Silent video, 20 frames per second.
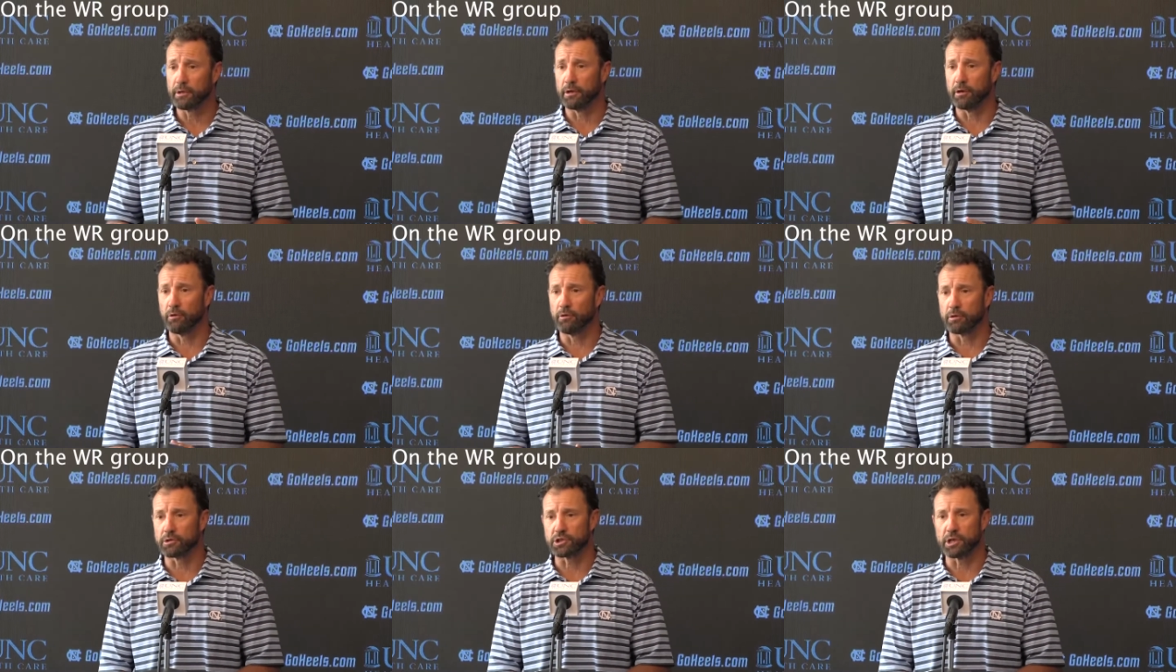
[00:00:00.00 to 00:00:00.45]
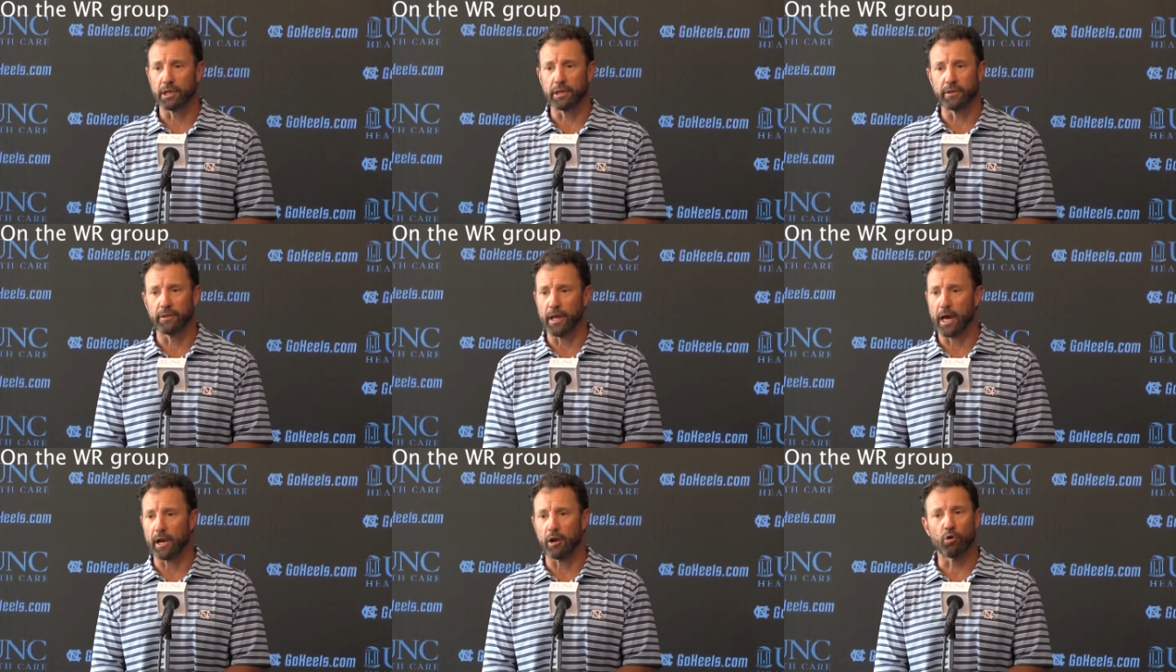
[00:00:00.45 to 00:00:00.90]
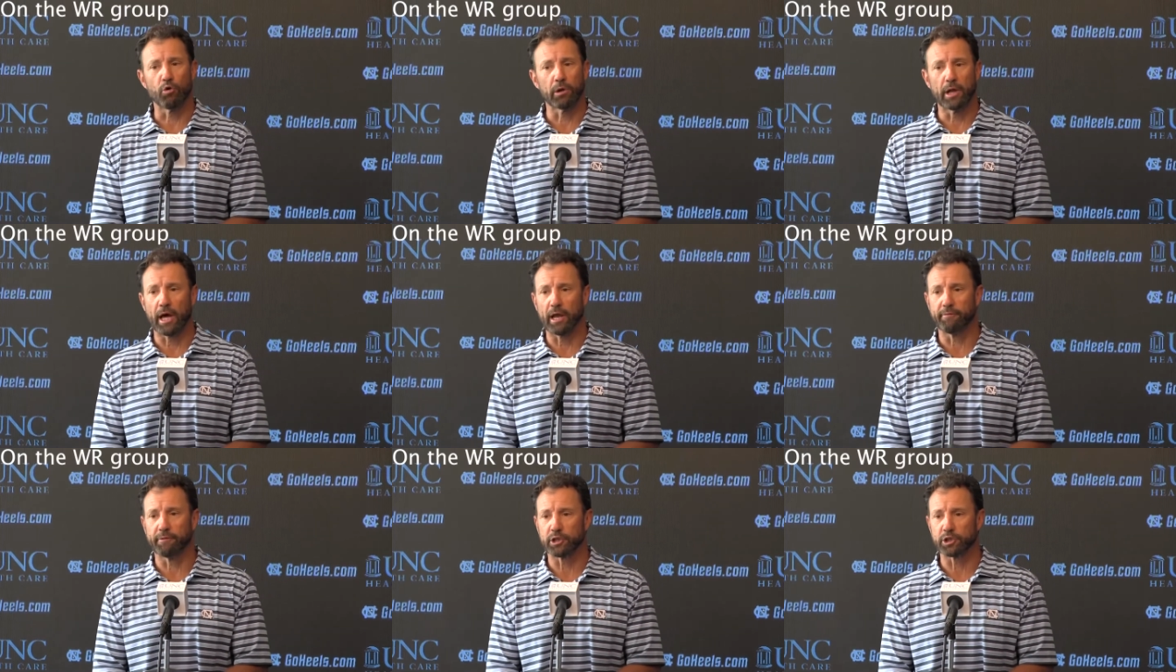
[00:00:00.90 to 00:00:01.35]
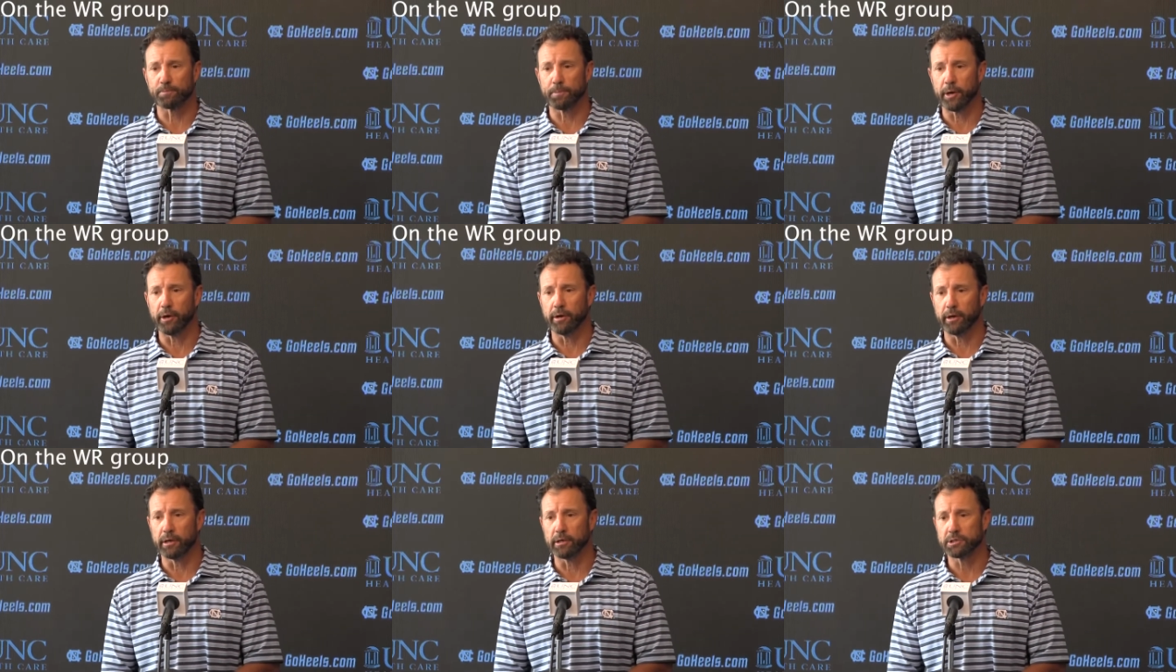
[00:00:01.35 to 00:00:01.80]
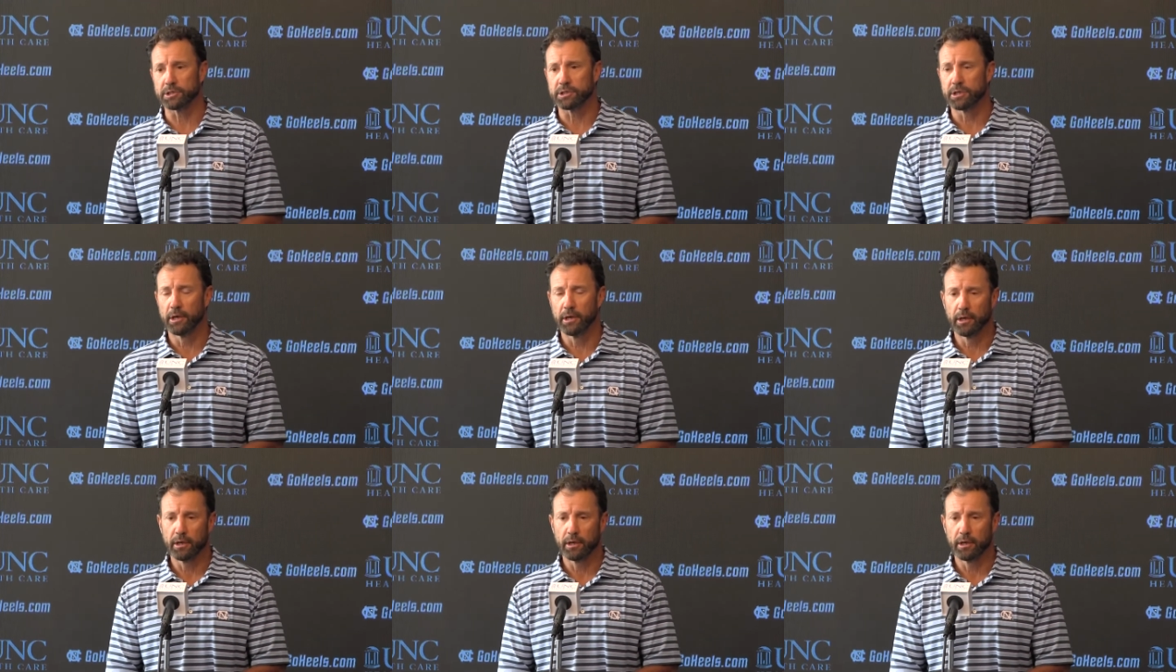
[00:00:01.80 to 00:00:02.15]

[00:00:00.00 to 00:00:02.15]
You know, there's a, not a whole lot of experience.